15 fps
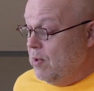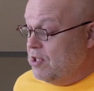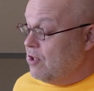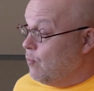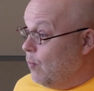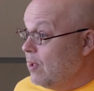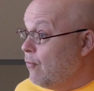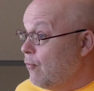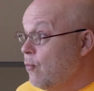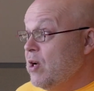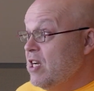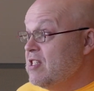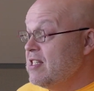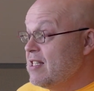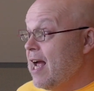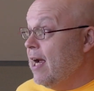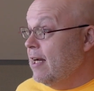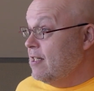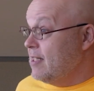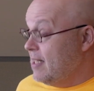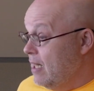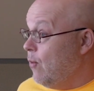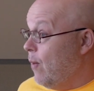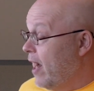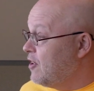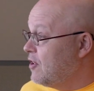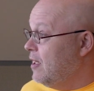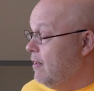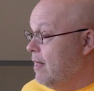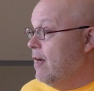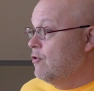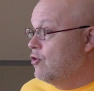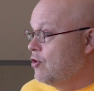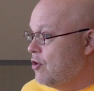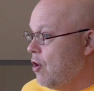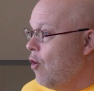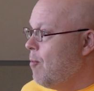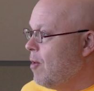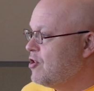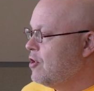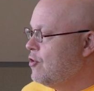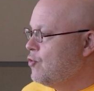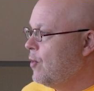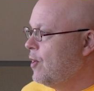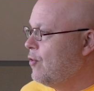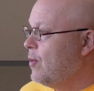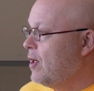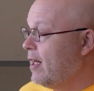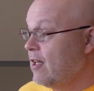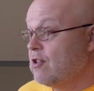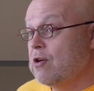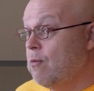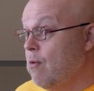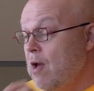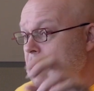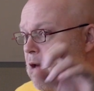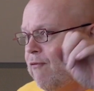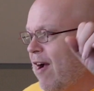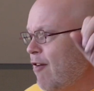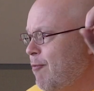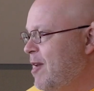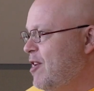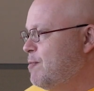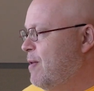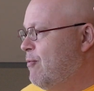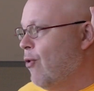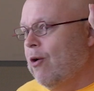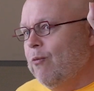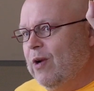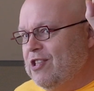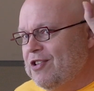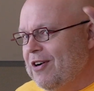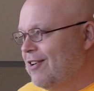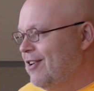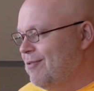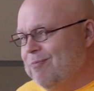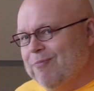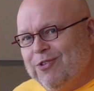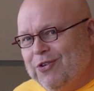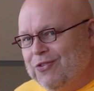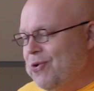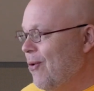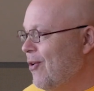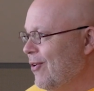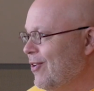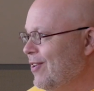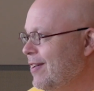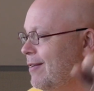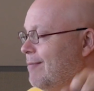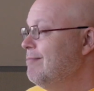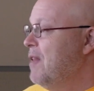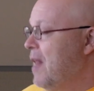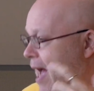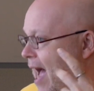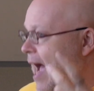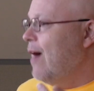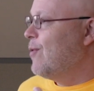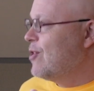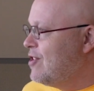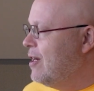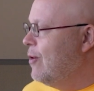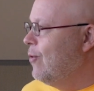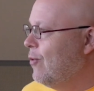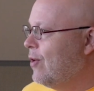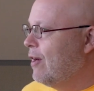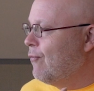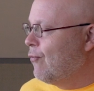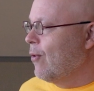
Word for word: which is one of the reasons I still actually so much enjoy doing that. So five minutes before we started the talk earlier, I was still looking